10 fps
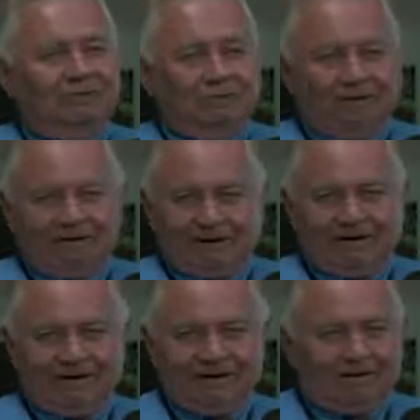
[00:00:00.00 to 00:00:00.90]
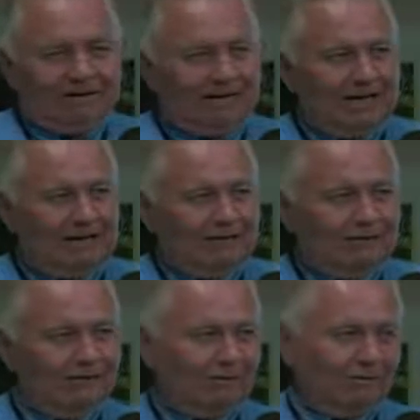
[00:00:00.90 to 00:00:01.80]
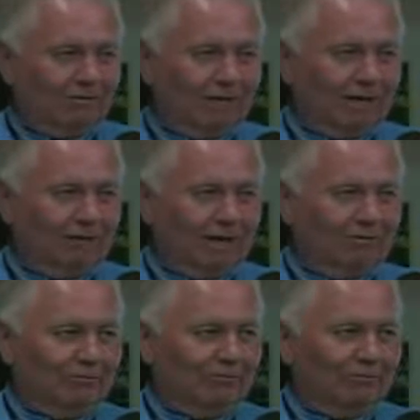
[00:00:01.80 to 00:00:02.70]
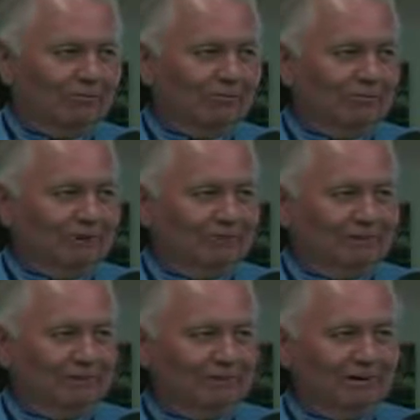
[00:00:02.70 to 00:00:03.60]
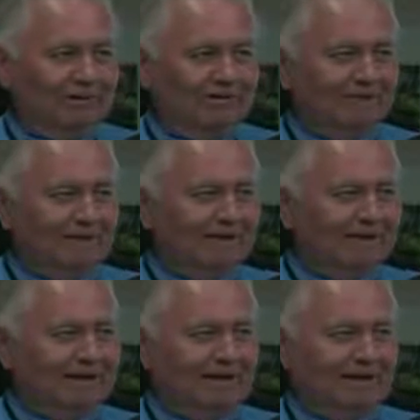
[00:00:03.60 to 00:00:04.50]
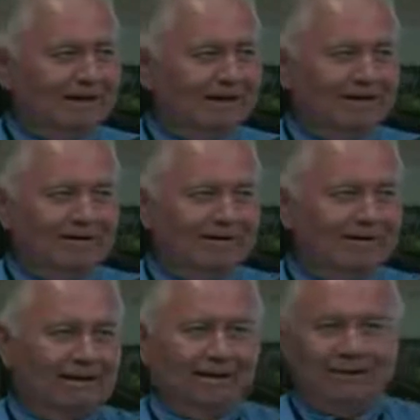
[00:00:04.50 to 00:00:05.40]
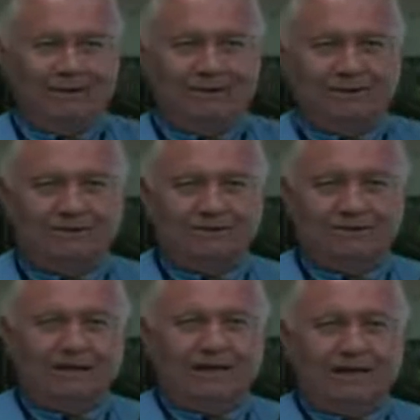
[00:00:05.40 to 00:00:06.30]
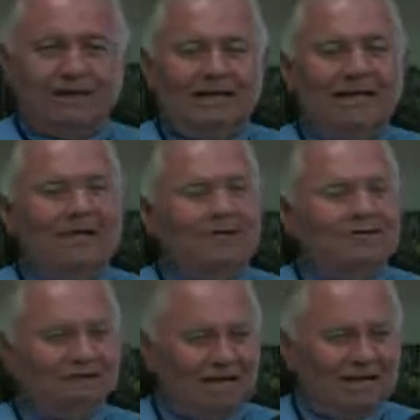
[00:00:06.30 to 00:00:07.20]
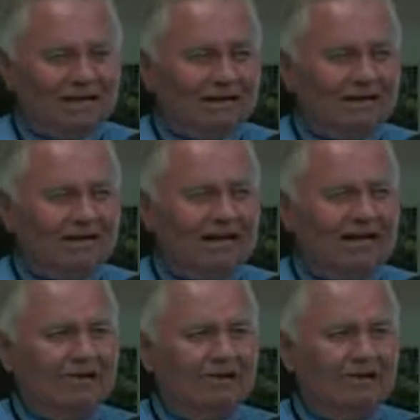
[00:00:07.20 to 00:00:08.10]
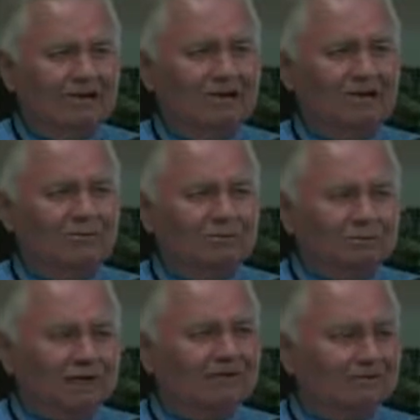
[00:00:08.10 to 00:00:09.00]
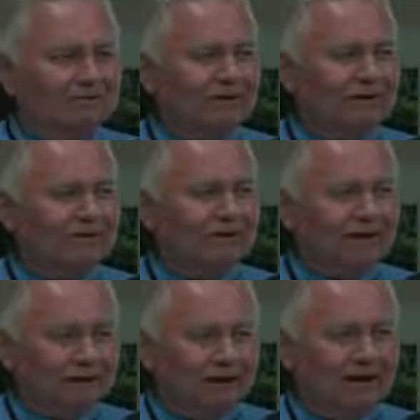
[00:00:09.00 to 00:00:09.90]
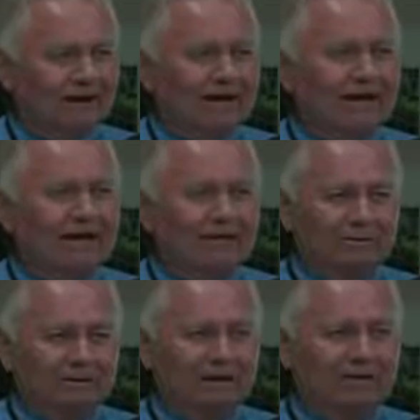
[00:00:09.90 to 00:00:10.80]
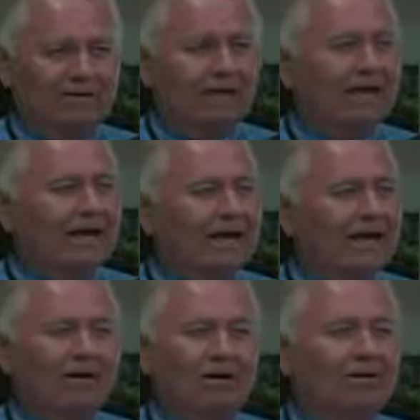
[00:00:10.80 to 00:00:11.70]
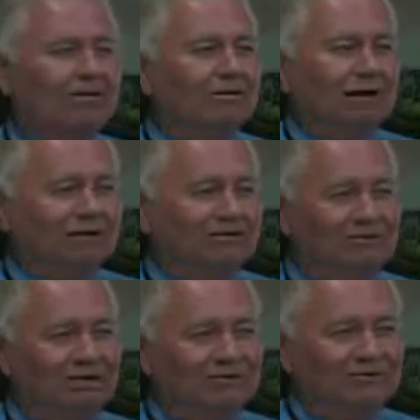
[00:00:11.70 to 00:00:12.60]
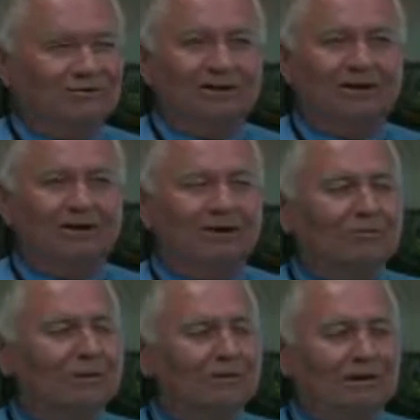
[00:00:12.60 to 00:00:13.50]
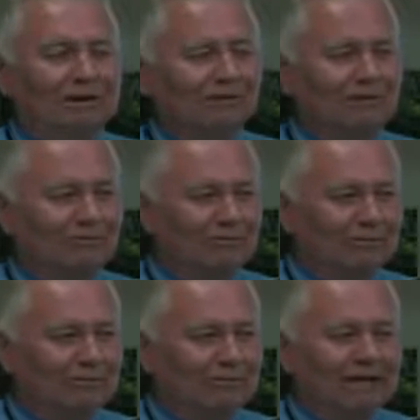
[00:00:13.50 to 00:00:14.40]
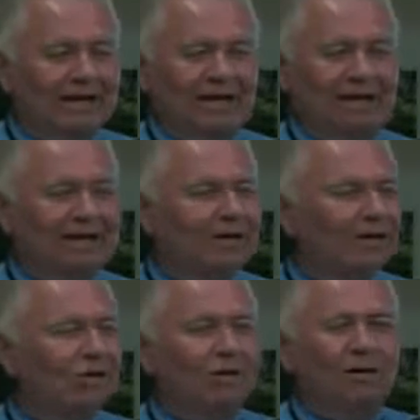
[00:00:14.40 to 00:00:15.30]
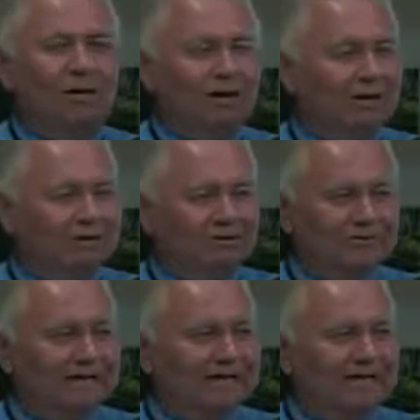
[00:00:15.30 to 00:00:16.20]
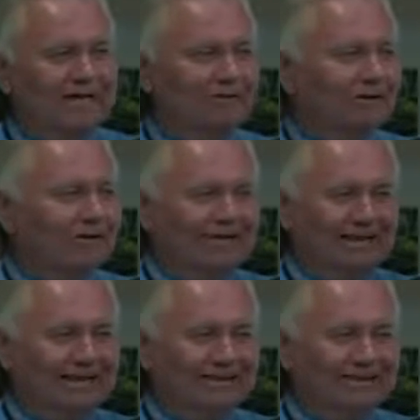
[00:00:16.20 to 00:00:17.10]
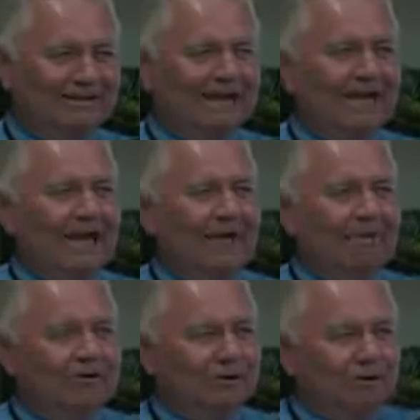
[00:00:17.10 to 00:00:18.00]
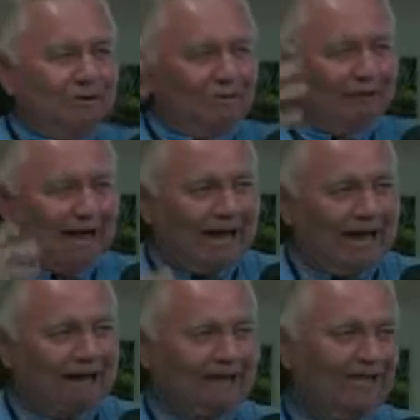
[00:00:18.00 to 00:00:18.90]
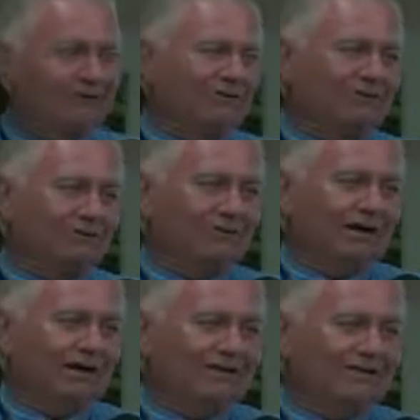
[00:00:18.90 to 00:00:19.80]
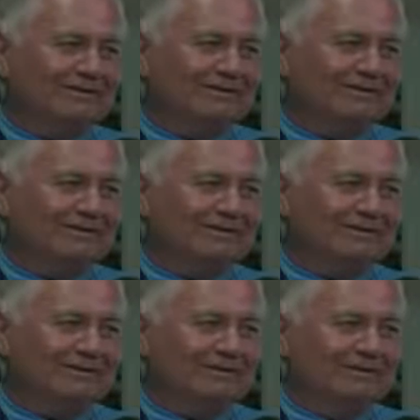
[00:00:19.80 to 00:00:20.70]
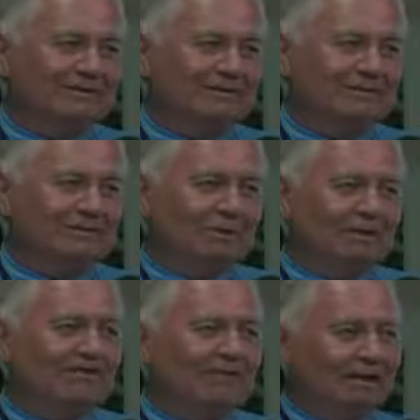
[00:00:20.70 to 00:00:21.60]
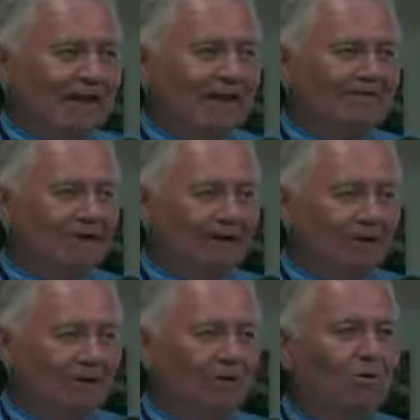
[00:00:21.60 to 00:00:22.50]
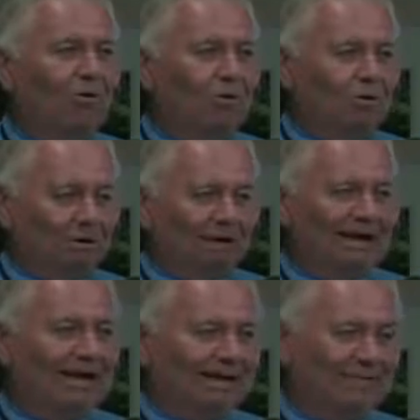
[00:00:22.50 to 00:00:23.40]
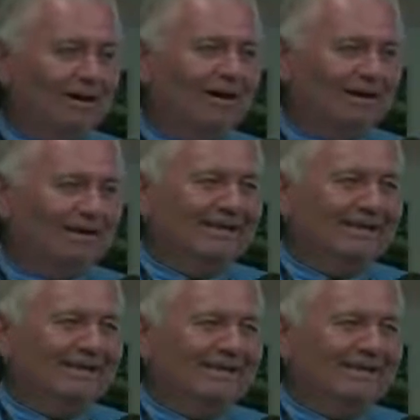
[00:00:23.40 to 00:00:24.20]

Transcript: for a very long times. As recorded in the Bible before the flood, people lived 800, 900, 1,000 years. And they could ascend and look face to face at God and the Creator and all their ancestors and all the people gone before them and know all understanding of all things and return back in their physical bodies, because they have a whole light body.